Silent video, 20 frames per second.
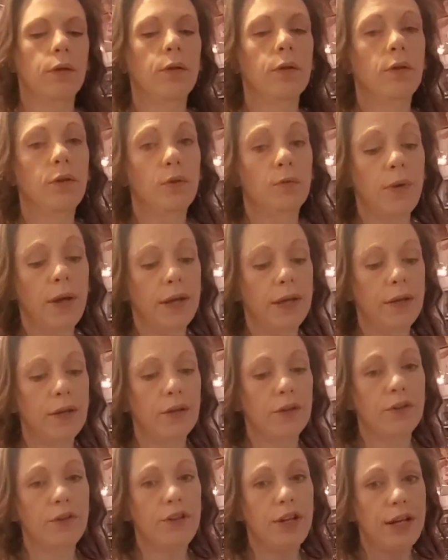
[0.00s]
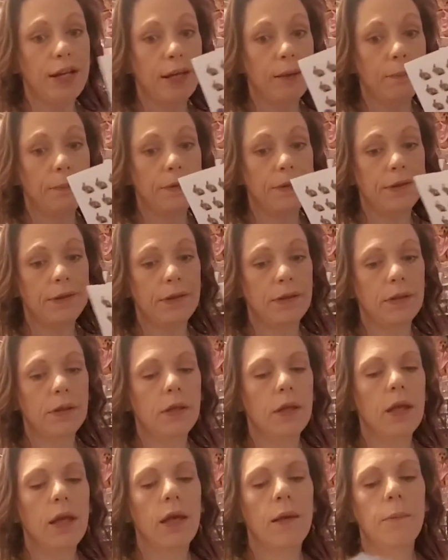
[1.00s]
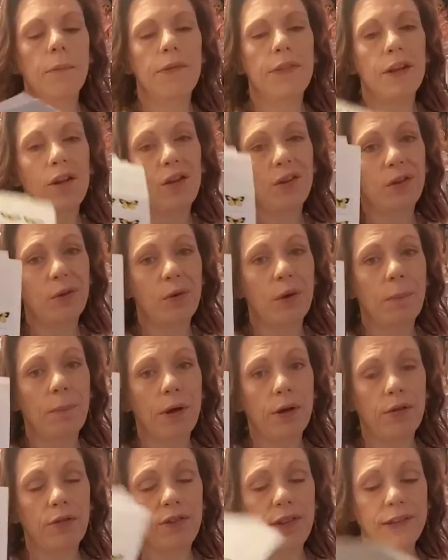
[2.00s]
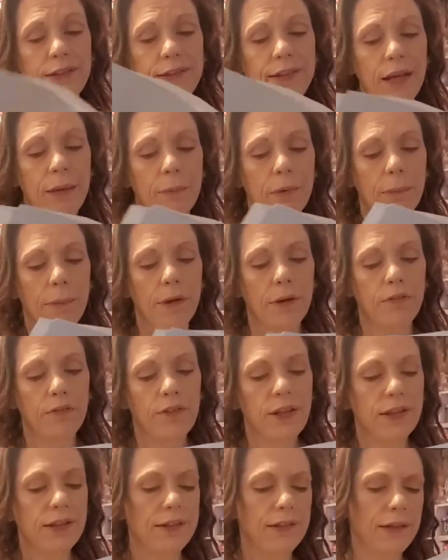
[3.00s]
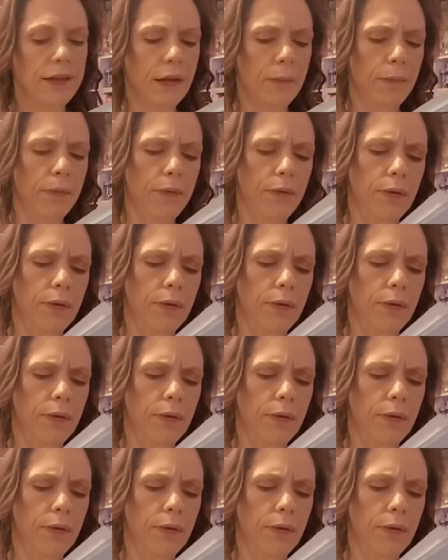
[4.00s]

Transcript: your regular stamps, but then also a butterfly stamp. A butterfly stamp,